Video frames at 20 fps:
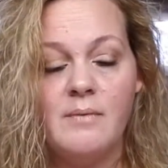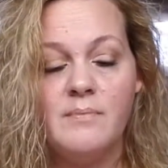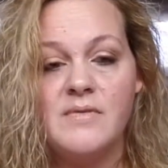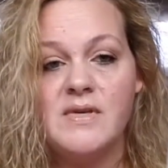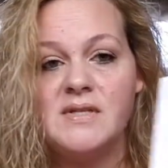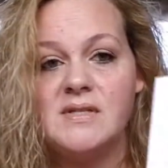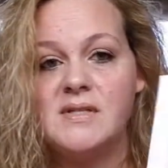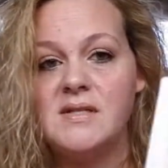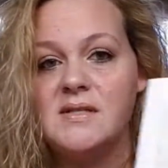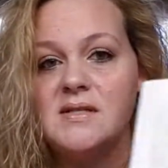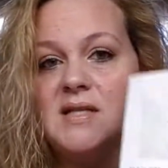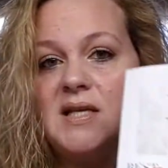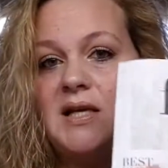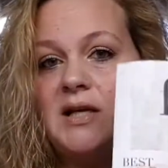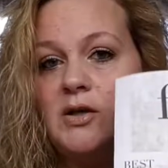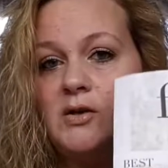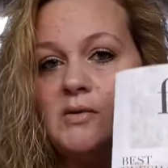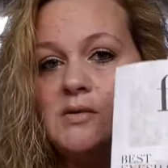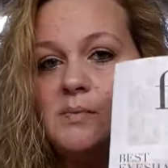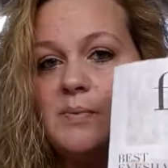This is
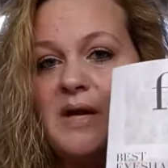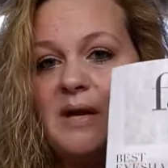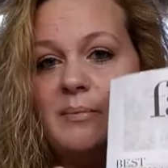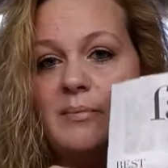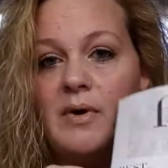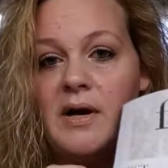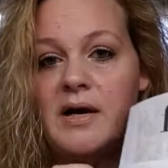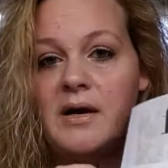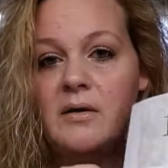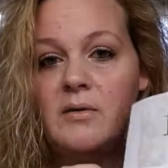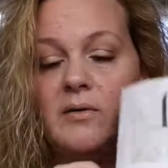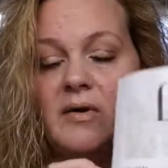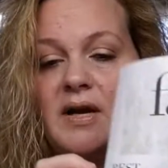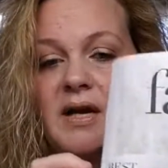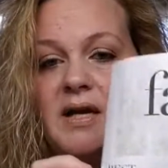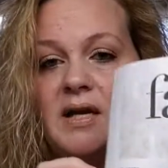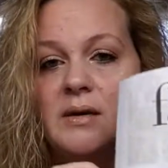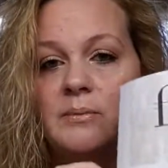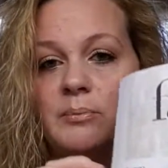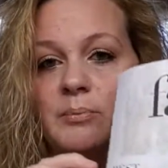the newspaper. I
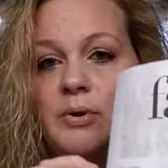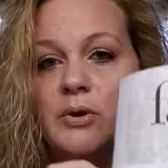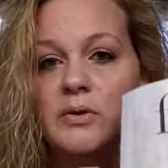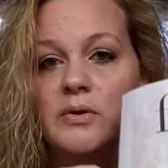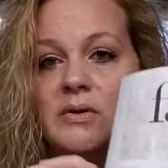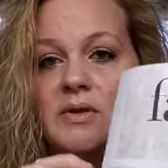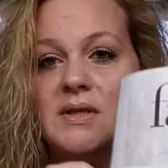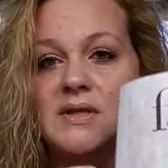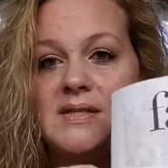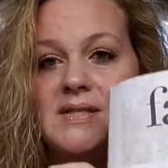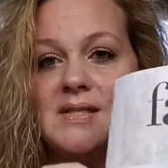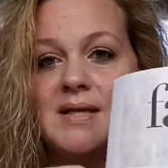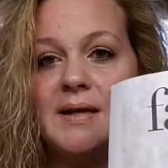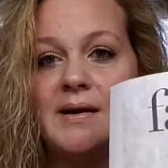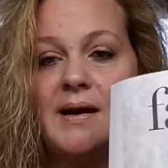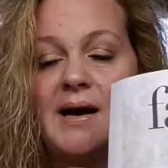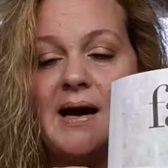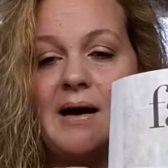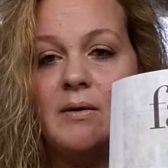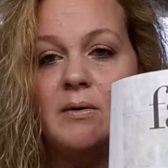already pulled this
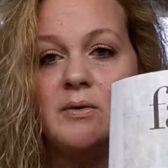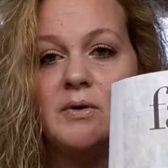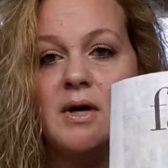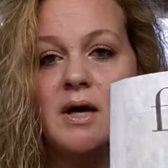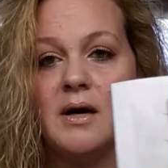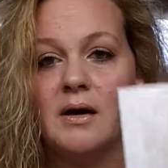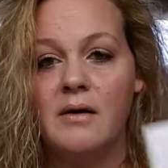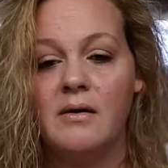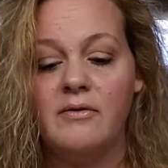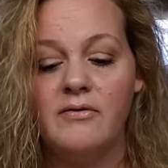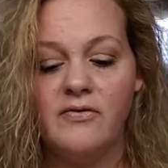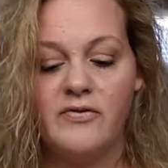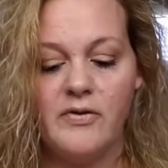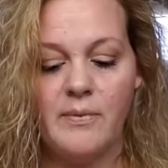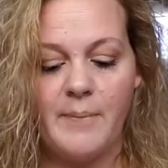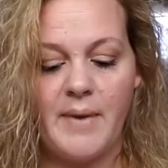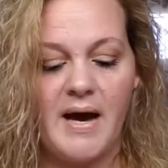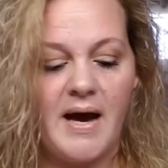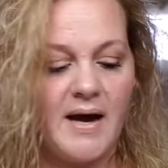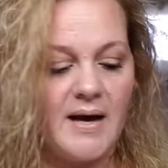thing out of
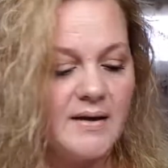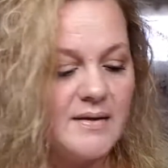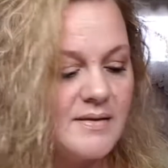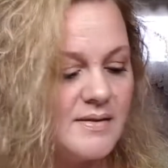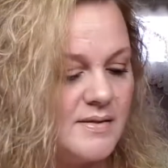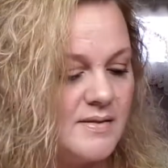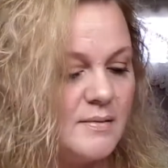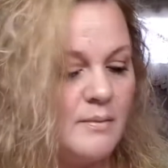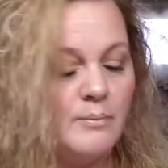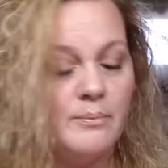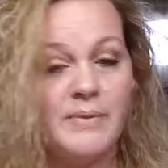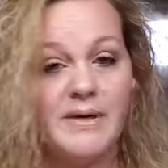the box,